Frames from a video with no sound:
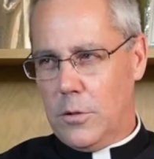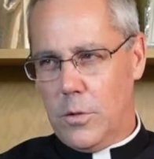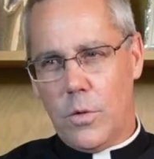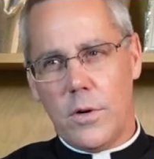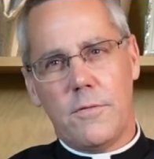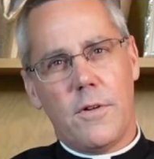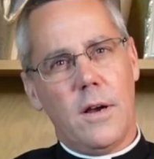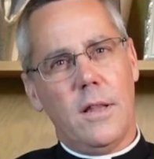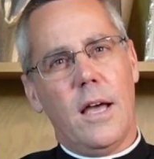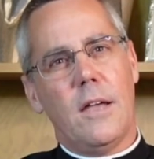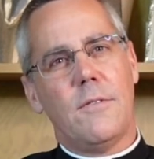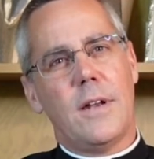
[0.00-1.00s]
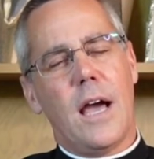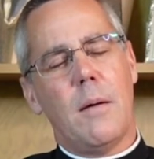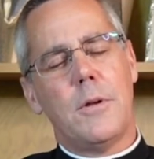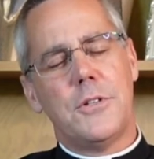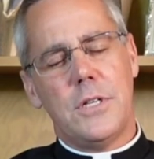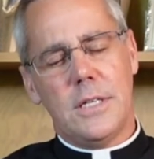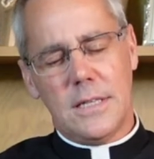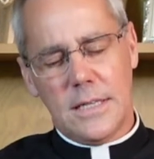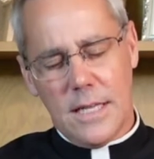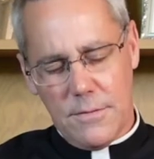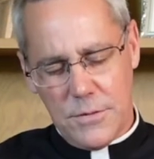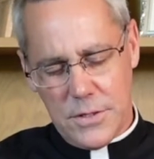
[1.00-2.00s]
Lord of our life, and how much he
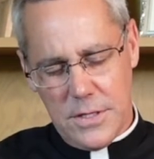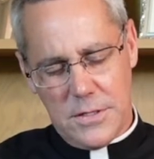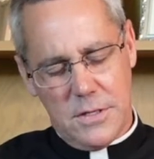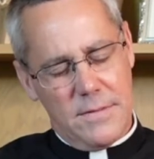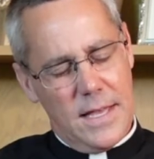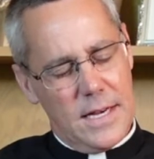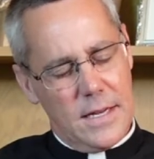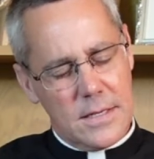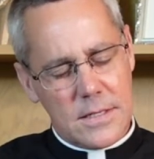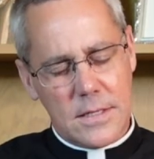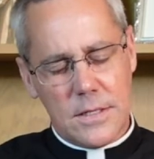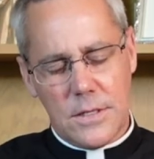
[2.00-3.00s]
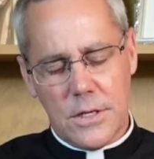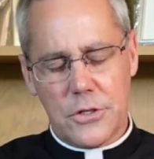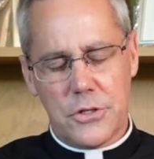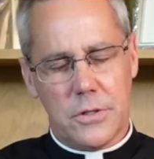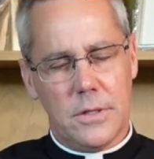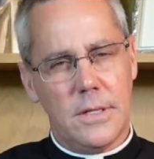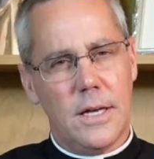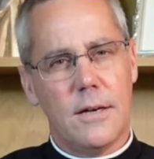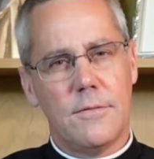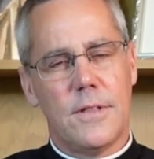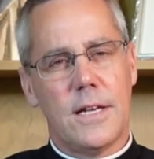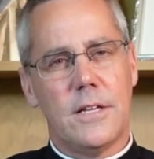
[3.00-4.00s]
loves us, of that unconditional
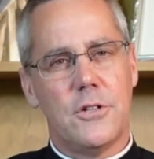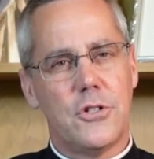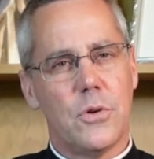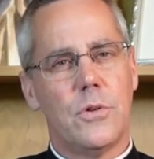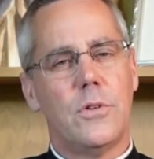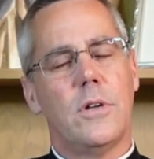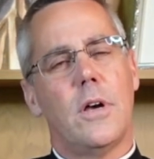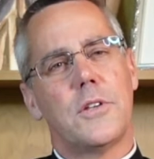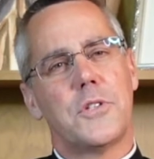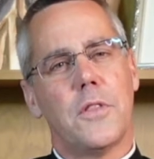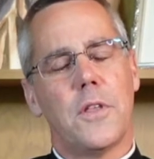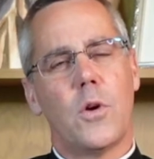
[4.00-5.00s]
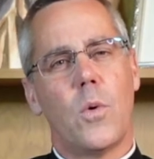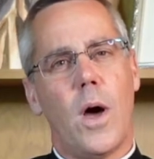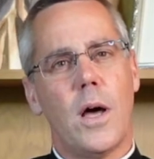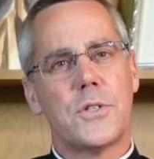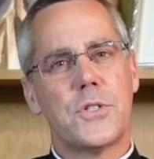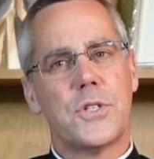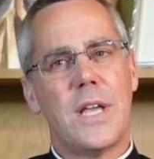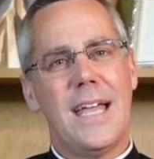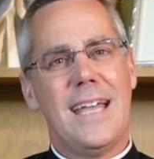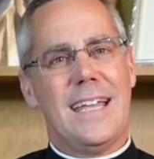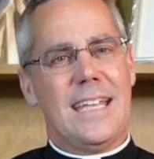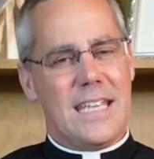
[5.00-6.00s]
love that he showed us on the cross,
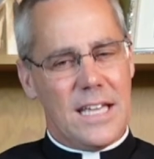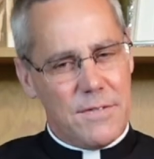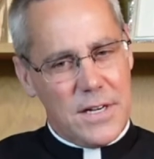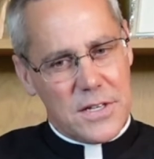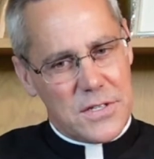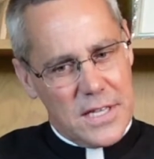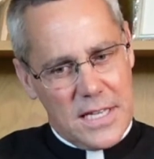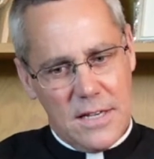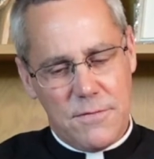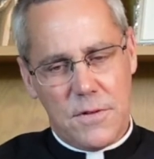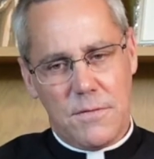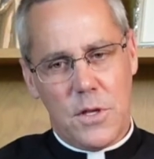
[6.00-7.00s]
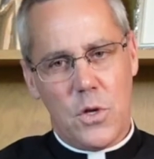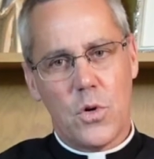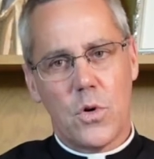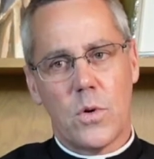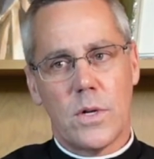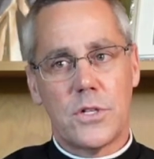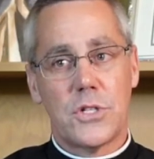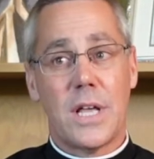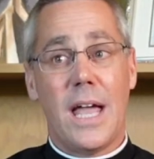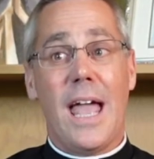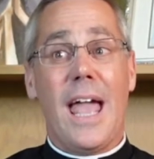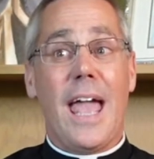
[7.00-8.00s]
giving us the gift of the Eucharist,
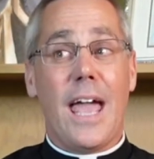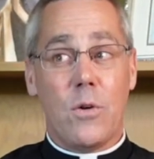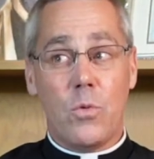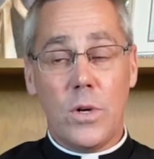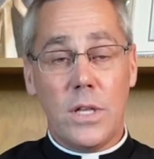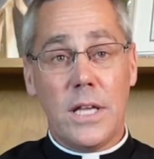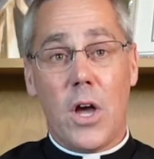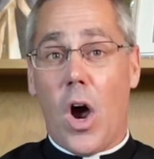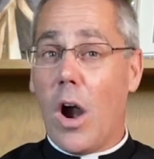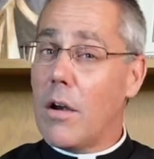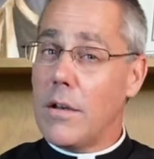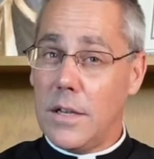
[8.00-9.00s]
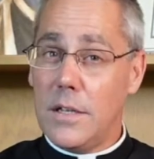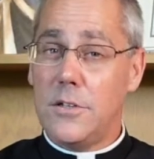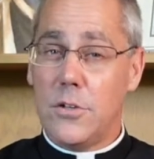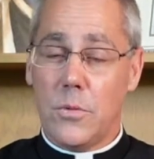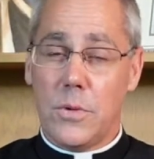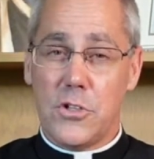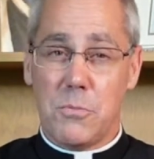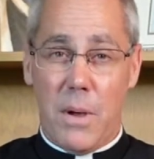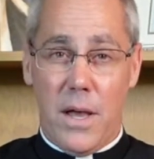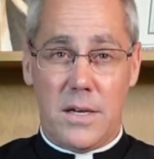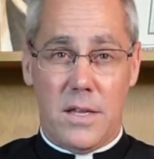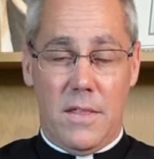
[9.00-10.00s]
and really our need to
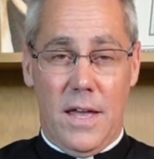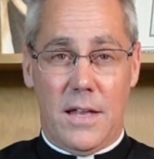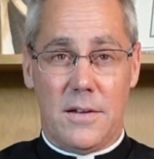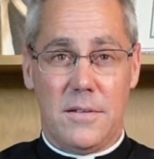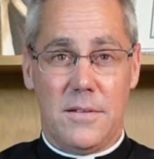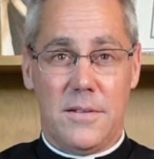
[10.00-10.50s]
respond to that,